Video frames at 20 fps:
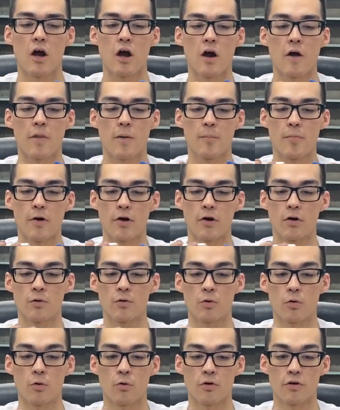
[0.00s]
on the
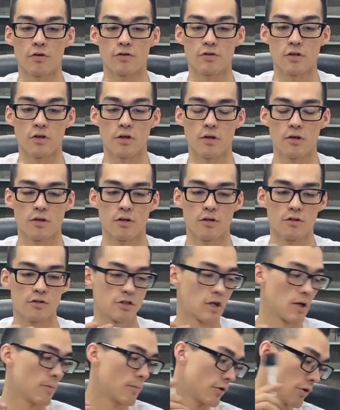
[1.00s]
barrel in order to
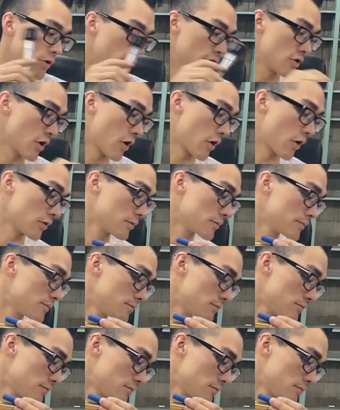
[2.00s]
chamber your dart.